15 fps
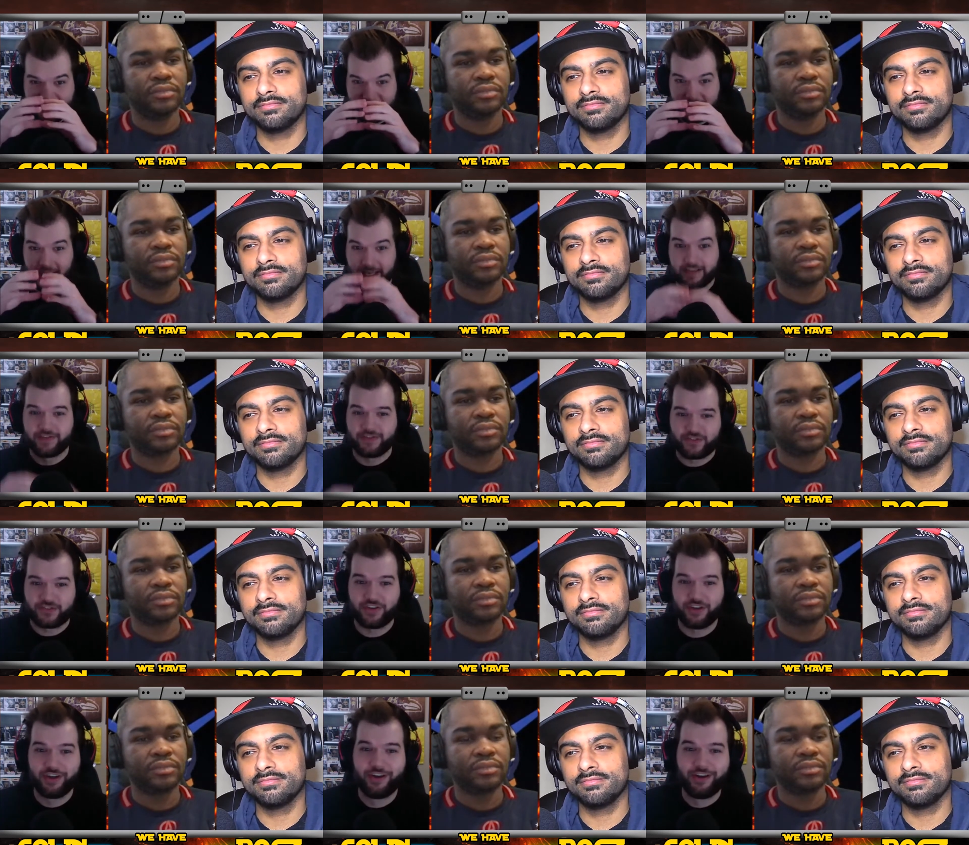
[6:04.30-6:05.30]
Speaker 1: lens
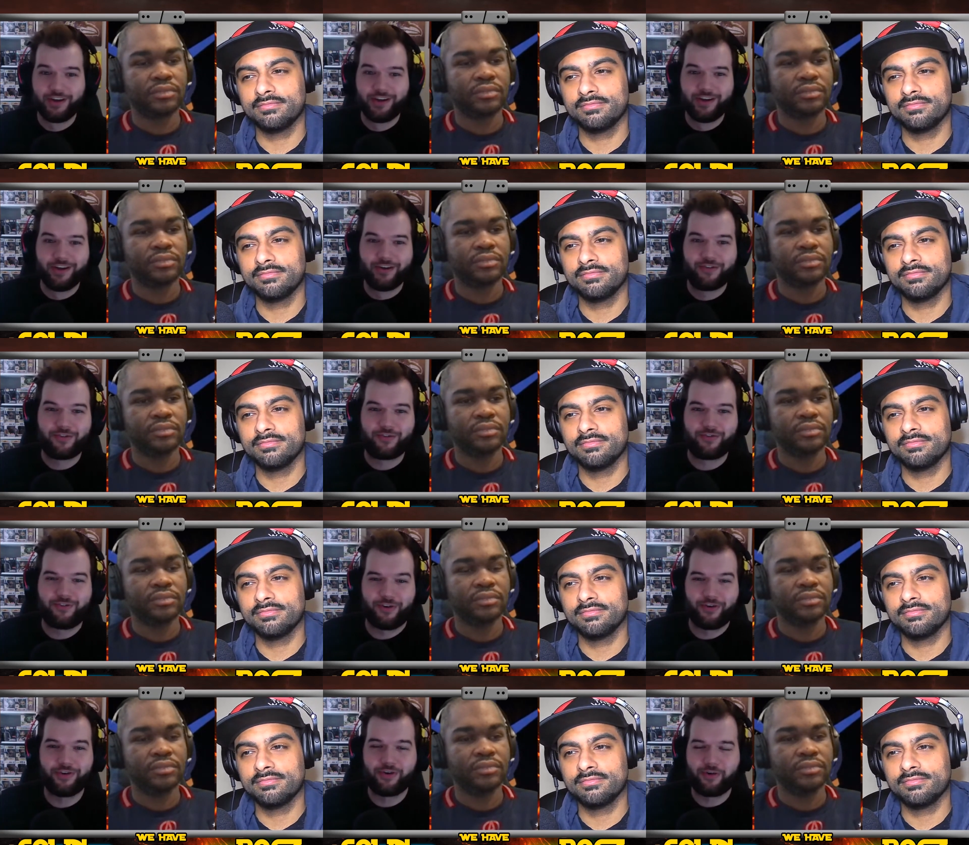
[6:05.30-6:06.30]

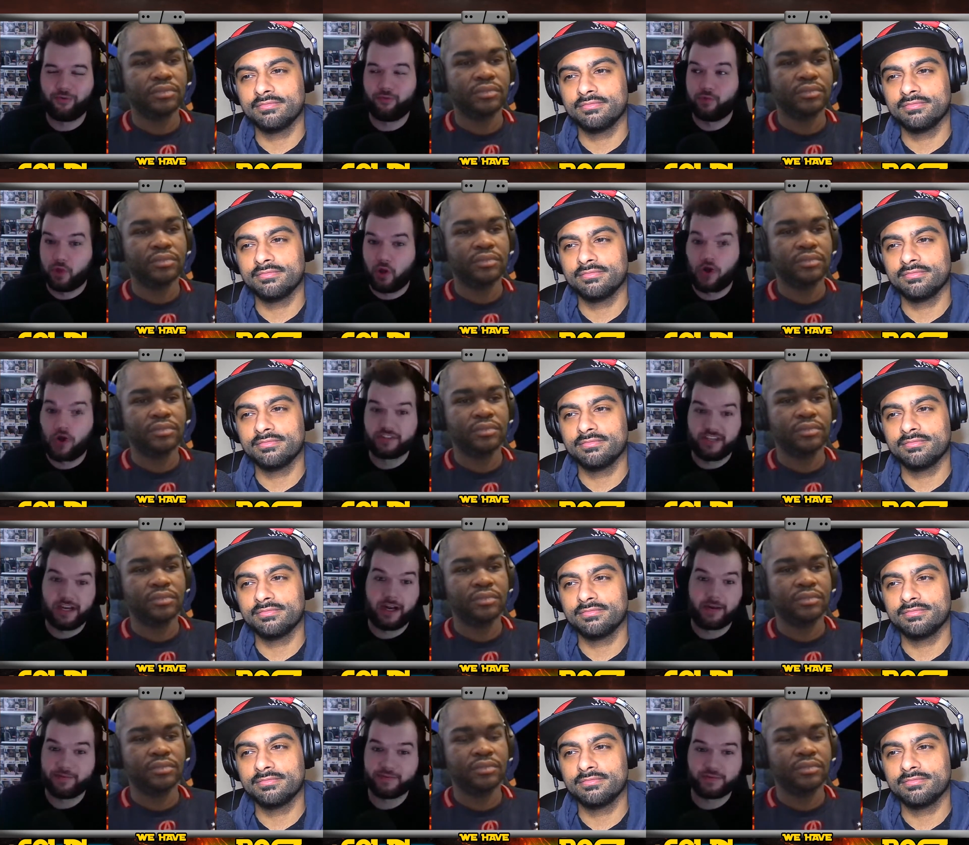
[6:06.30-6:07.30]
for a long
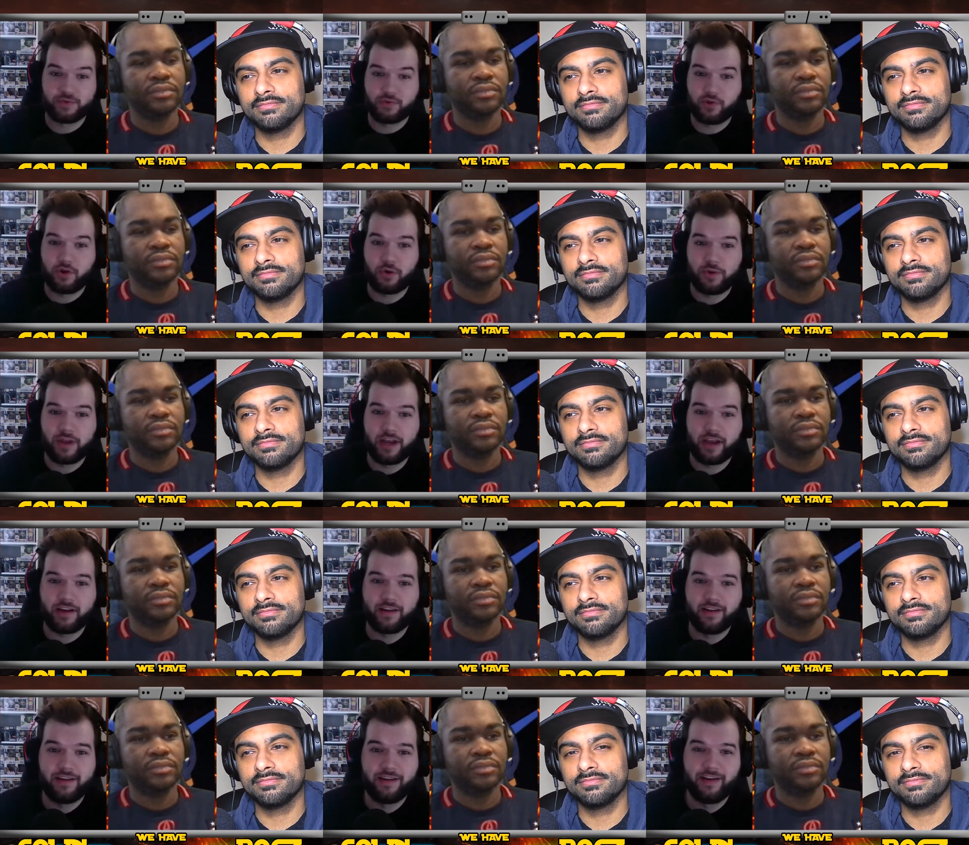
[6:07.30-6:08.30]
time. It was really all we had,
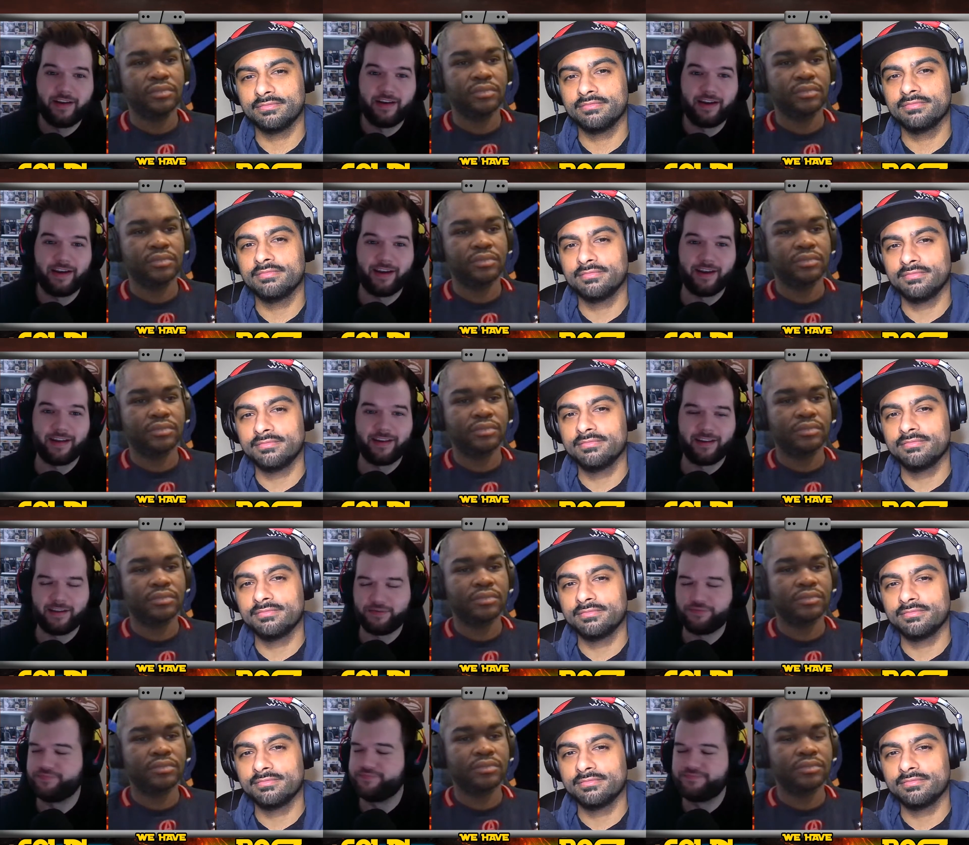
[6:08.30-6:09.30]
and it.
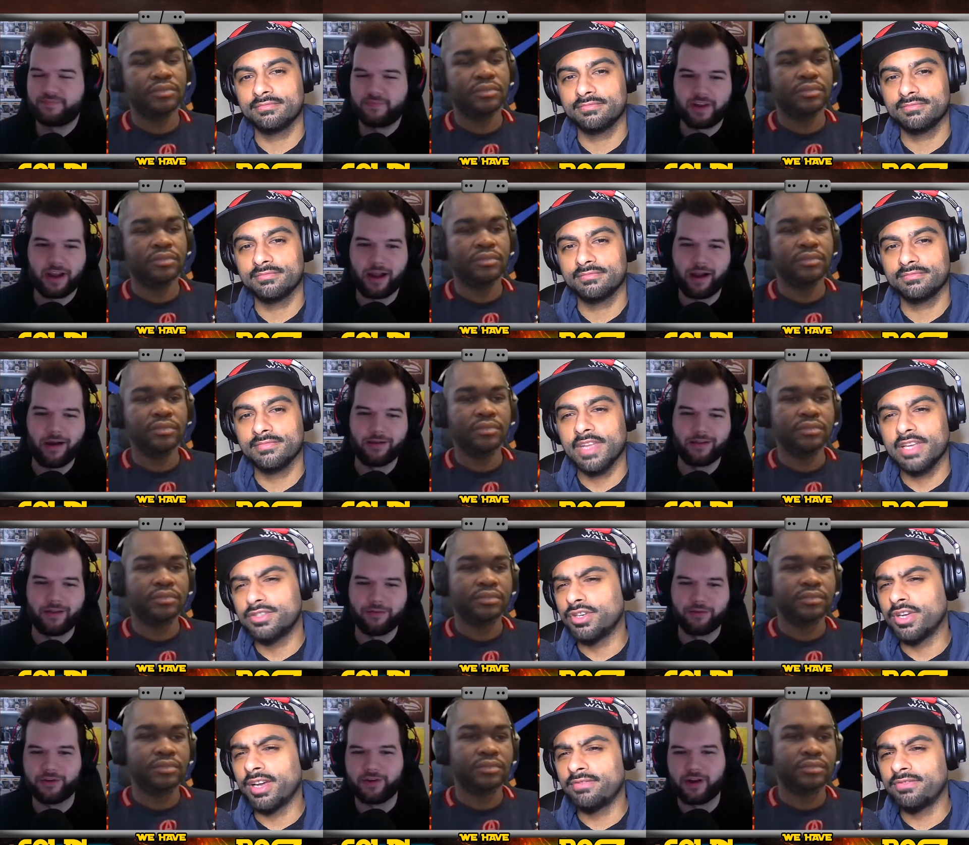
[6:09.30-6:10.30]
I, I love. Do
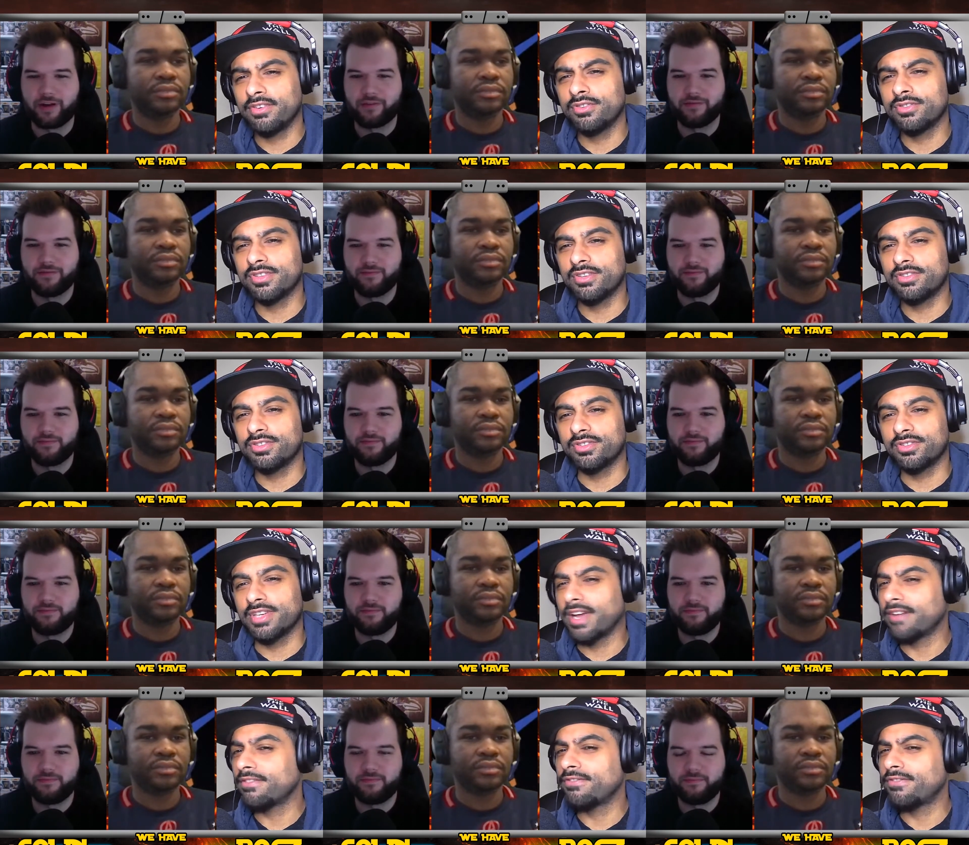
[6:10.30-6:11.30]
Speaker 2: you have that. also Sean? Do you
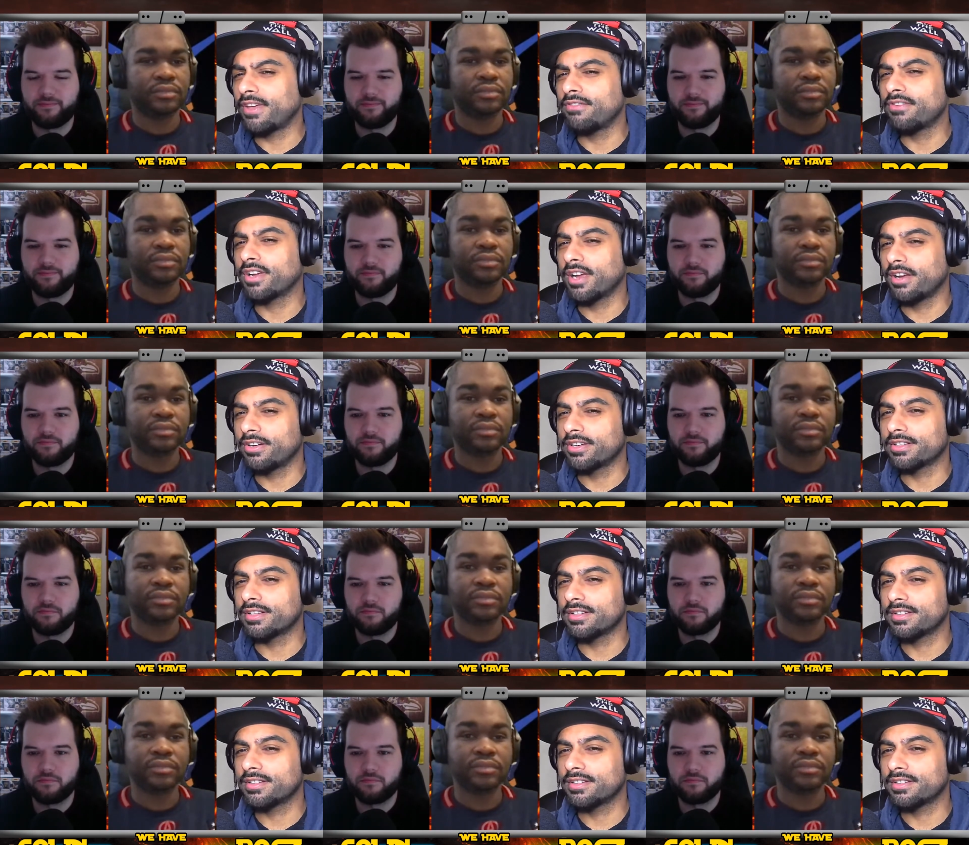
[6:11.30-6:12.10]
have a favorite character?